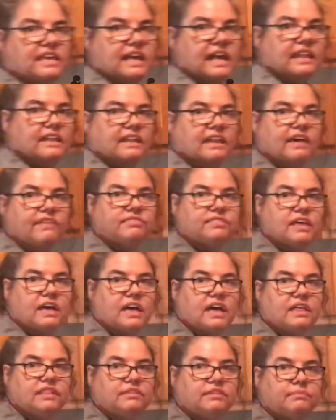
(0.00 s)
I left the
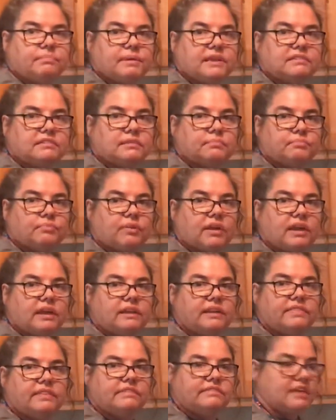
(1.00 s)
other piece of bread
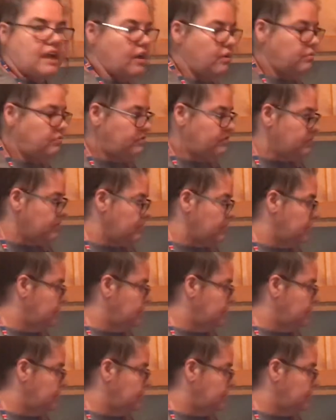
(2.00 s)
in the toaster.